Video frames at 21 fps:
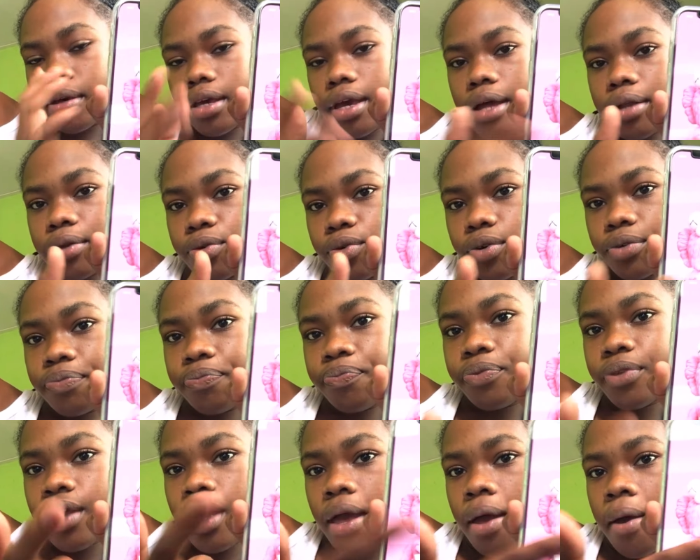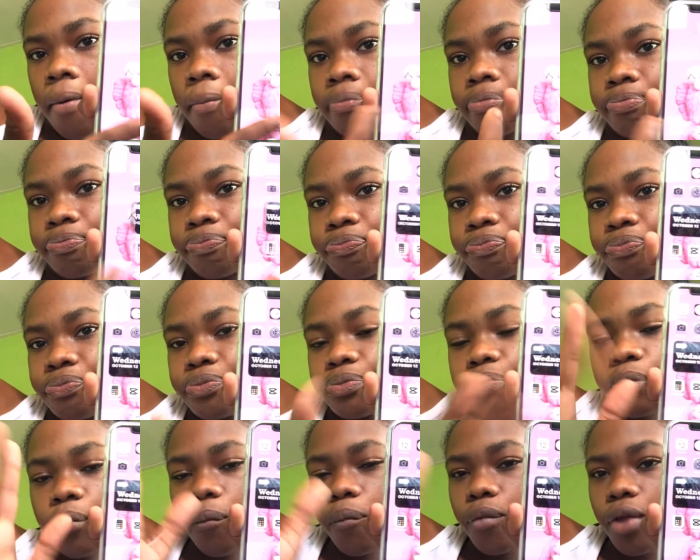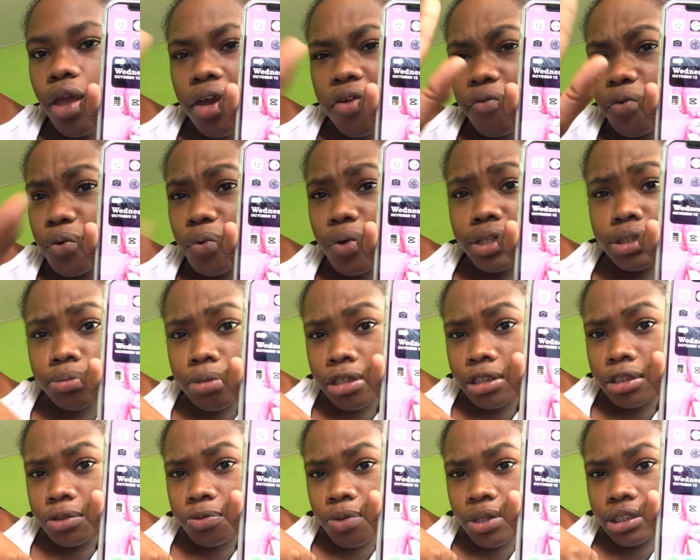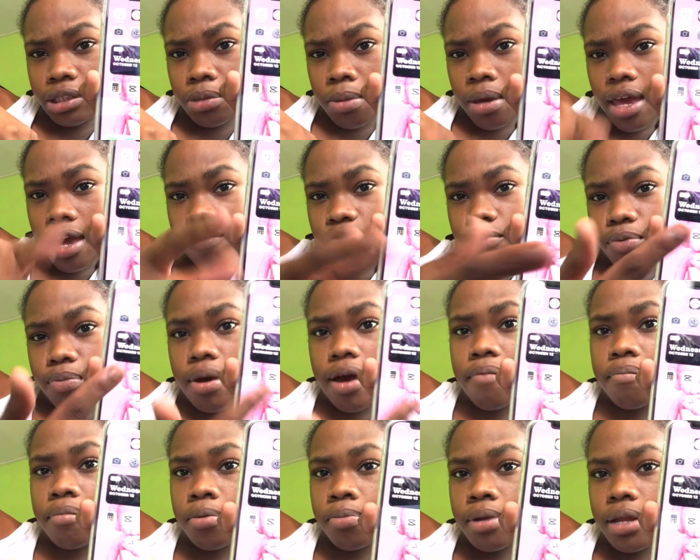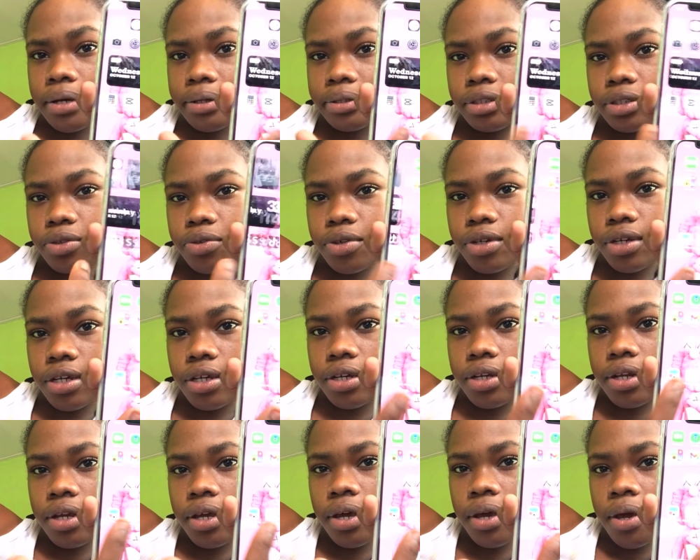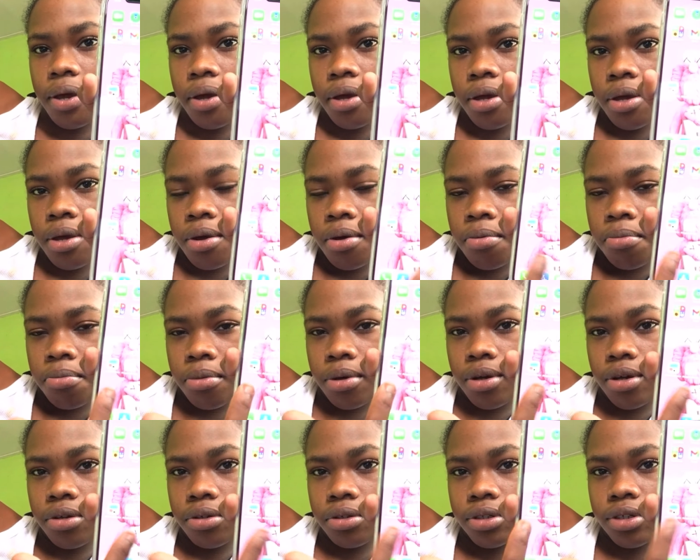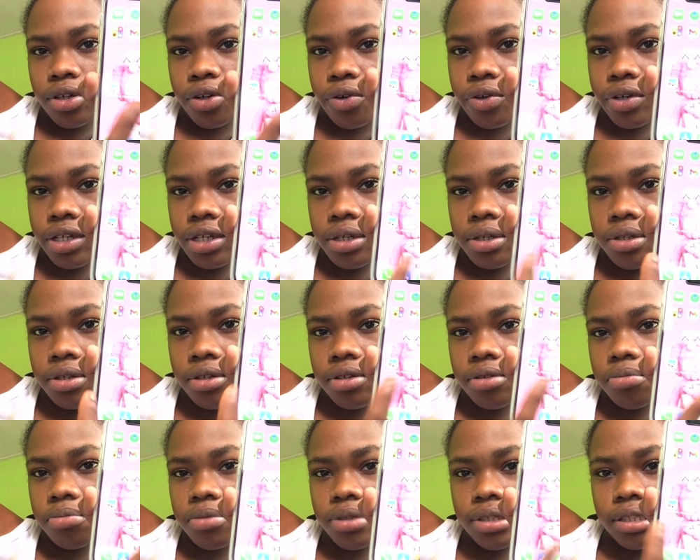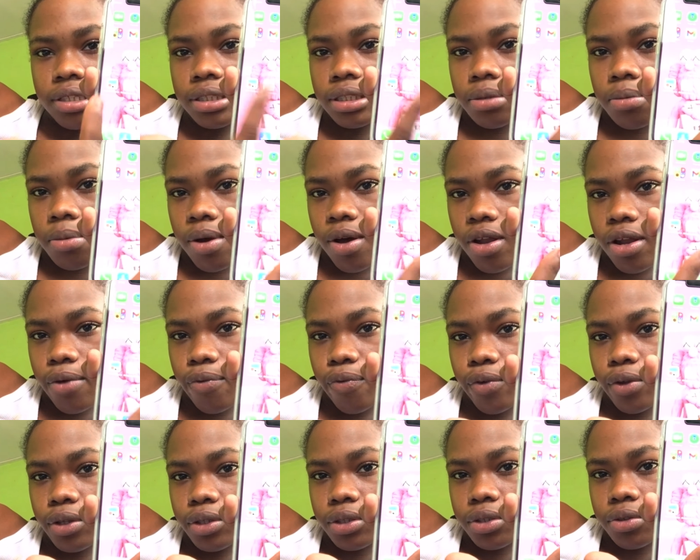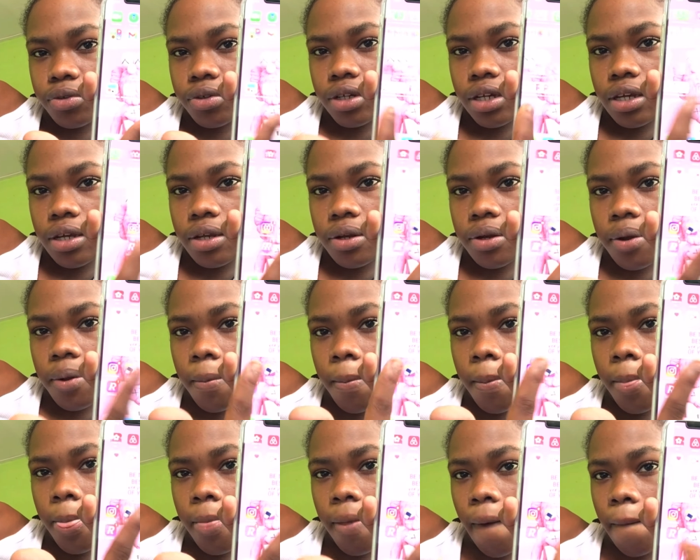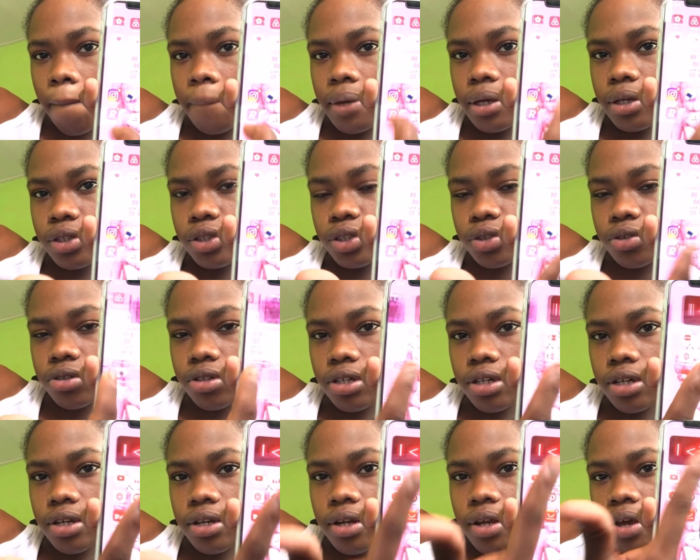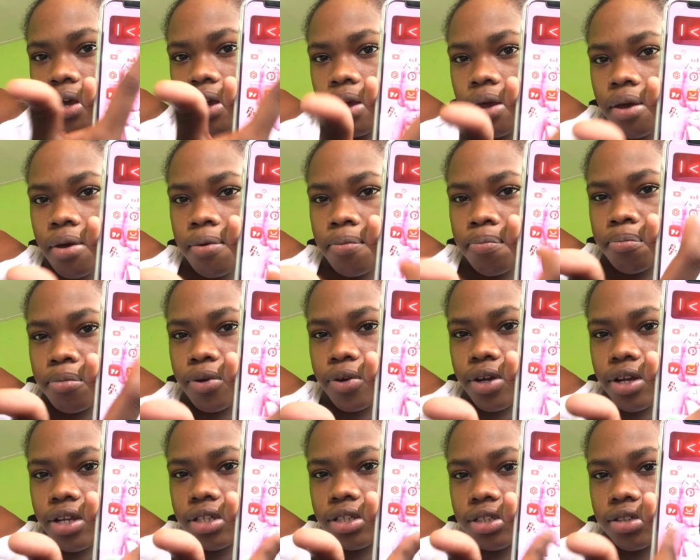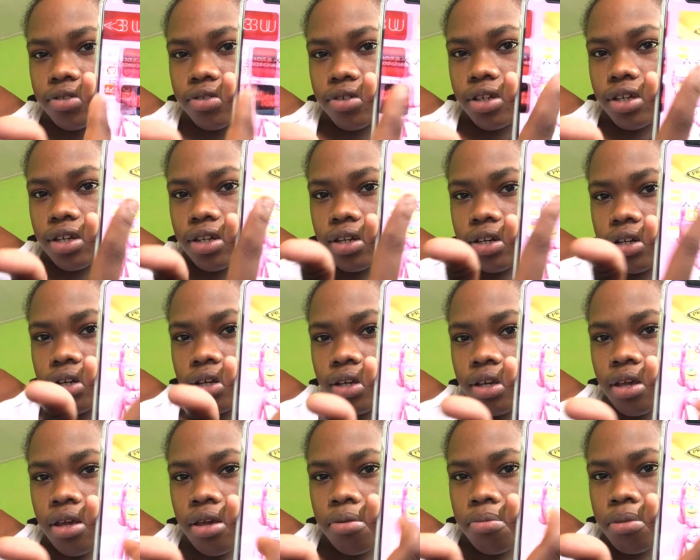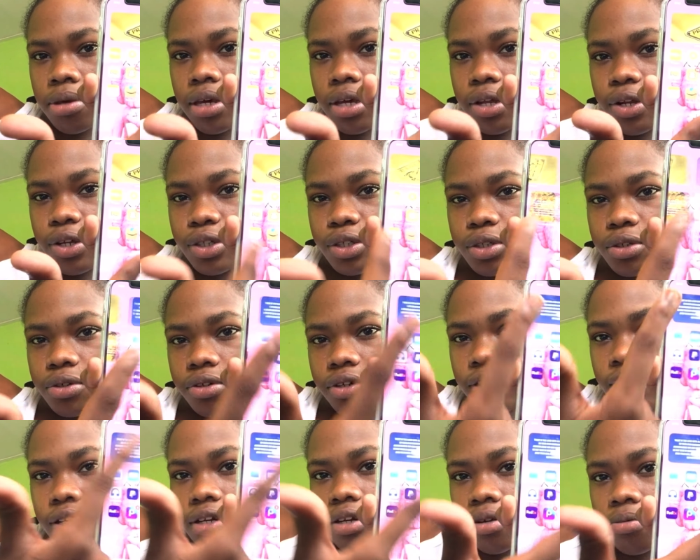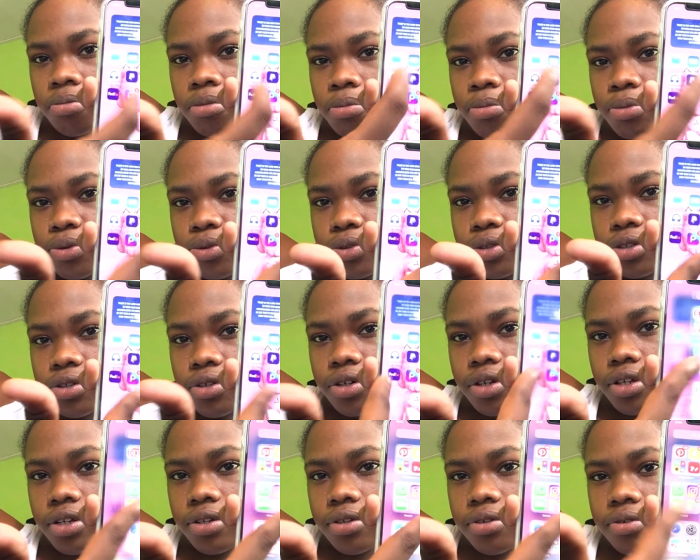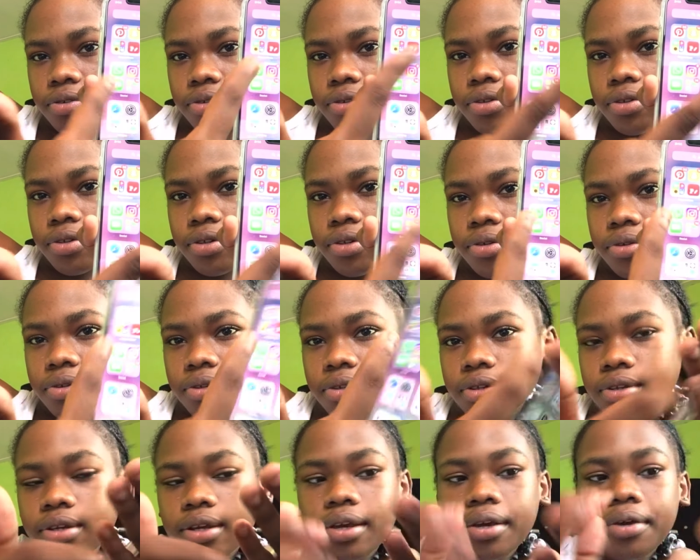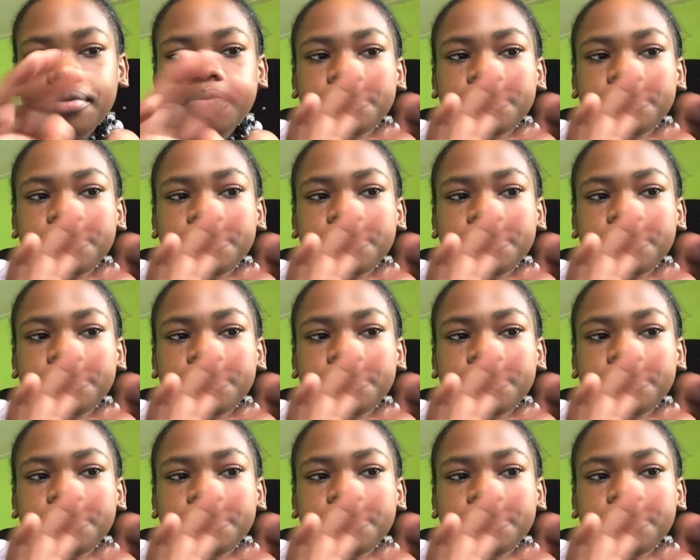Yeah, I know. If you watch what's on my iPhone, I have my black screen, my green, this is my colorful screen, my pink screen, my red screen, my yellow screen, my blue screen. Yeah.